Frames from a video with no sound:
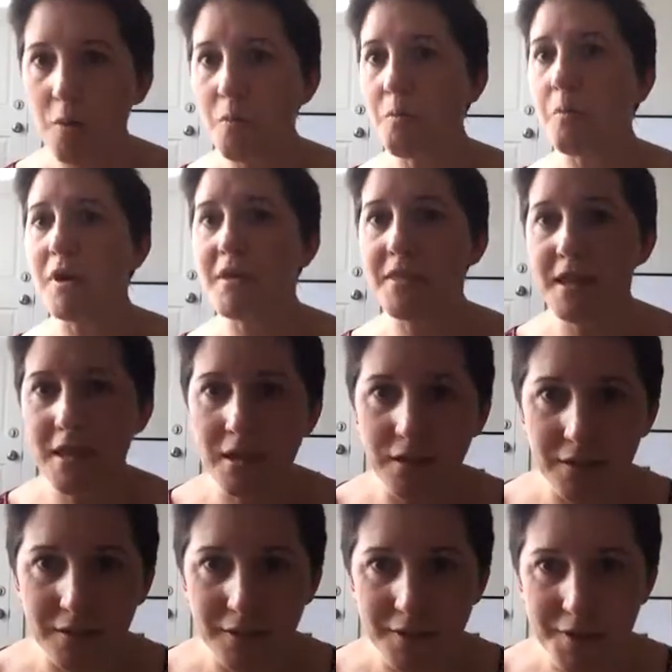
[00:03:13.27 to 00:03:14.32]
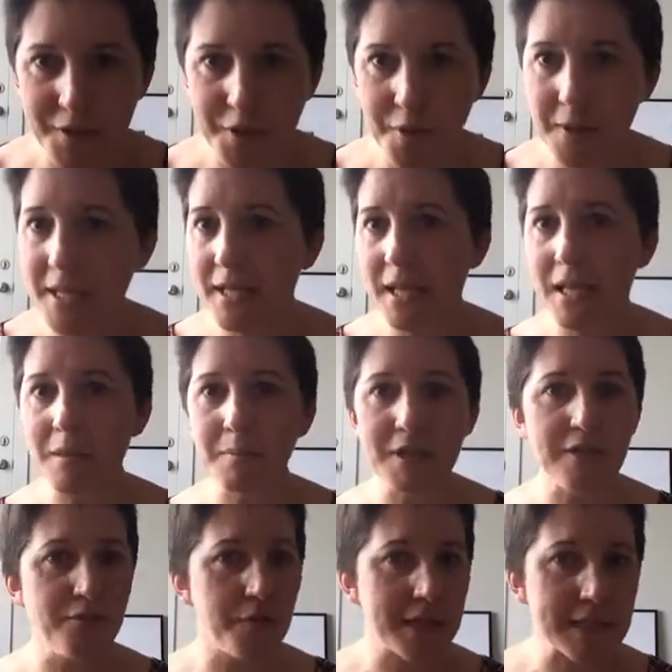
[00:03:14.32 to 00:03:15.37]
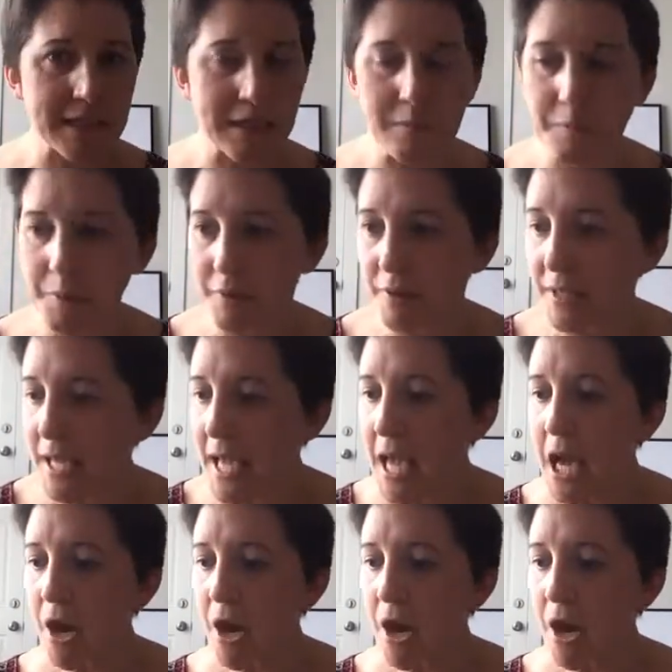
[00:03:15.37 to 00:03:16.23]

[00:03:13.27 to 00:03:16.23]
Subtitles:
what they are. So it can be, for example,